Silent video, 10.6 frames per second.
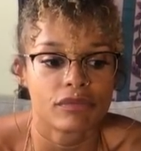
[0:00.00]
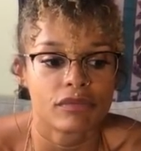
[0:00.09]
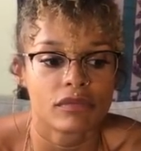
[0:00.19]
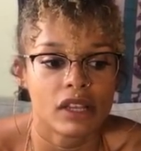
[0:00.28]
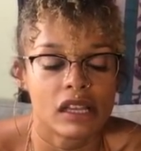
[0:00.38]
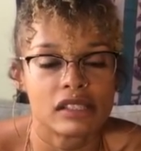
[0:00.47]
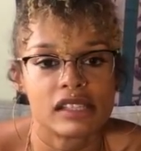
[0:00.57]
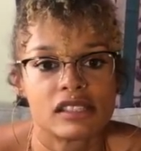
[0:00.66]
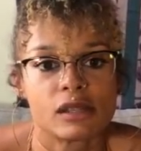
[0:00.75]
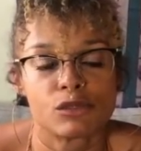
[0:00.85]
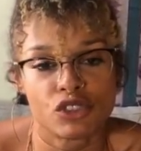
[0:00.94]
let's say,
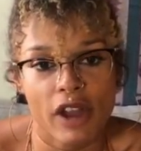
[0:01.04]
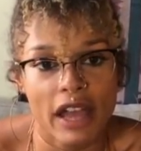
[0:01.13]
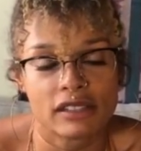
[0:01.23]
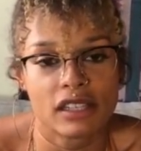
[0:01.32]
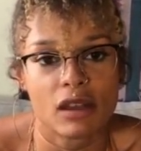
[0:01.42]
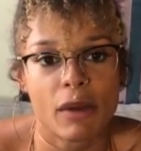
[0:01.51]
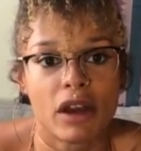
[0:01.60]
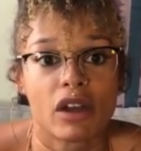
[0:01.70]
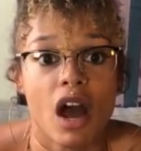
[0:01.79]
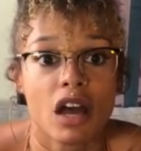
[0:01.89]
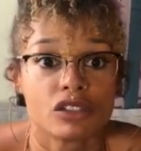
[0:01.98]
subtracting about
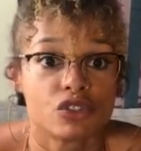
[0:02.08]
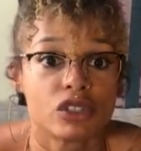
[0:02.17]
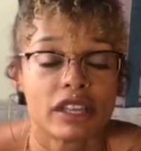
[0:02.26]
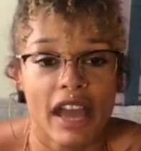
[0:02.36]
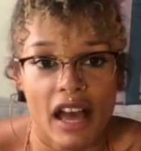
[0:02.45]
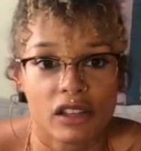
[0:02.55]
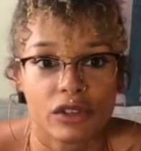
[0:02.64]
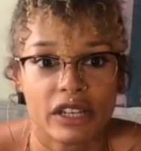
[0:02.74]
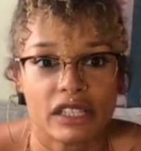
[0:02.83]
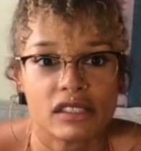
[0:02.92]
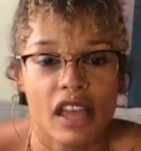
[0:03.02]
100
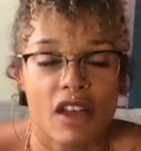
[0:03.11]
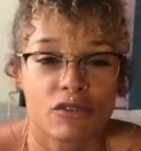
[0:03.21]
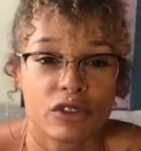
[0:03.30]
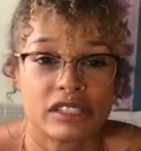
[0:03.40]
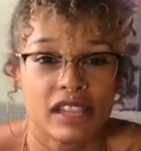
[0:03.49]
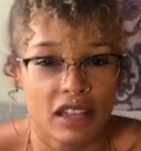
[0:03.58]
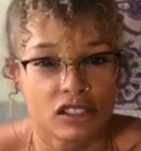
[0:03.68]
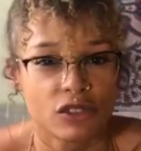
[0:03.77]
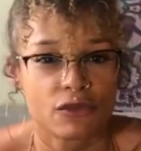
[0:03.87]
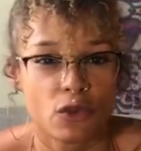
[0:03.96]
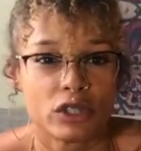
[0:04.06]
calories every 10 to
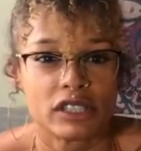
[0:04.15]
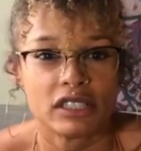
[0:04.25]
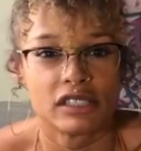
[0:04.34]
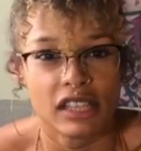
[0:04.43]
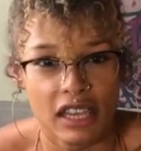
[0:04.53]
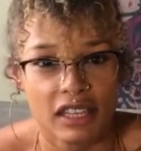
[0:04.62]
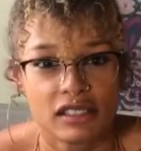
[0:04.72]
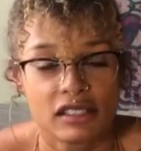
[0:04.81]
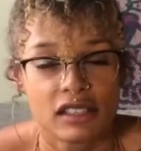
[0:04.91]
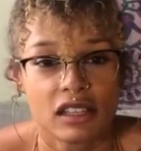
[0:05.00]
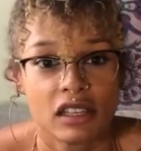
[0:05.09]
14 days.
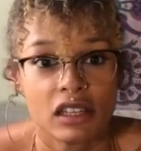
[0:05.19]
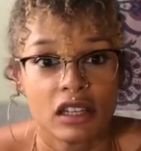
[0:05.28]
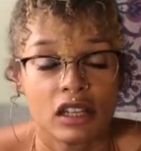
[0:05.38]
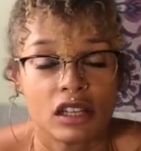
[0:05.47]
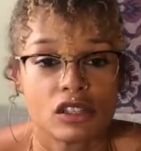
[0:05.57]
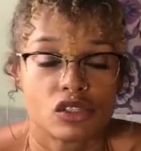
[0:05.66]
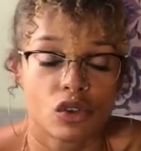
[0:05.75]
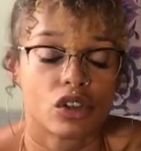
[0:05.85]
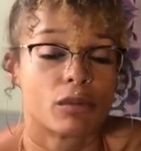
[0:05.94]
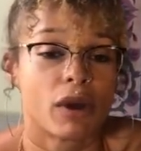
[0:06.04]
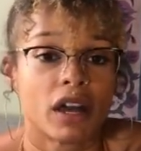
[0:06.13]
So your
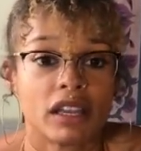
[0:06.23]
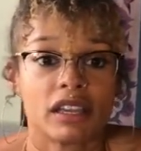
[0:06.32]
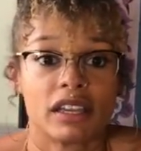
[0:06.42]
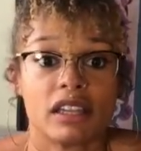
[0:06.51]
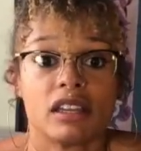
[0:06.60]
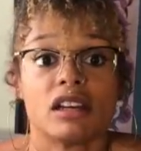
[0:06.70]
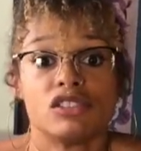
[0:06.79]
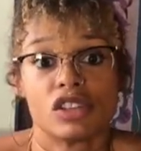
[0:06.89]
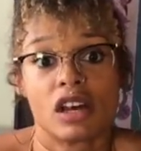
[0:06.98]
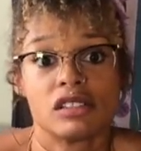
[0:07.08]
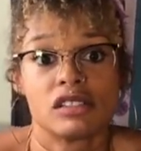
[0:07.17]
body can
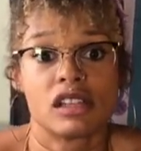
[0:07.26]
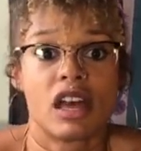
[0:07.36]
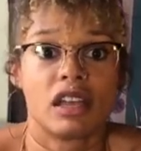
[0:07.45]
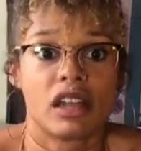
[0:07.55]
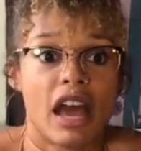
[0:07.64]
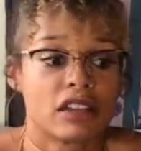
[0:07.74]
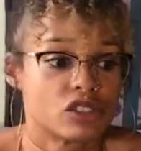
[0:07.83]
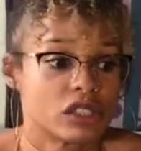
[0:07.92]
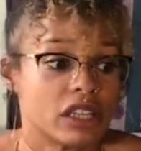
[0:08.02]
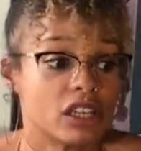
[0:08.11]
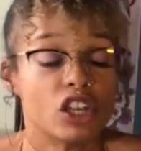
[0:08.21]
adjust and
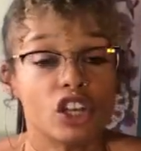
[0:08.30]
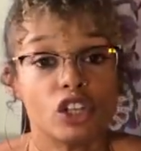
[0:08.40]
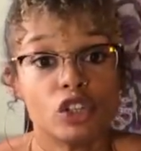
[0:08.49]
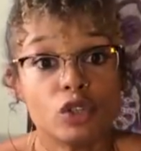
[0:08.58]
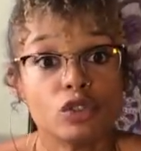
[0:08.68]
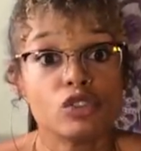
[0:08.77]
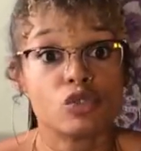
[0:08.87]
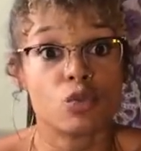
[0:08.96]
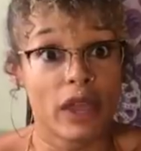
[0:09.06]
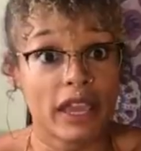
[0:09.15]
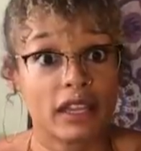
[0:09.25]
actually lose
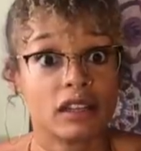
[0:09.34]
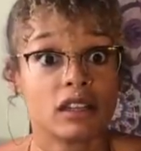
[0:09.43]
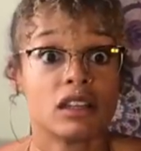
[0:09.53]
weight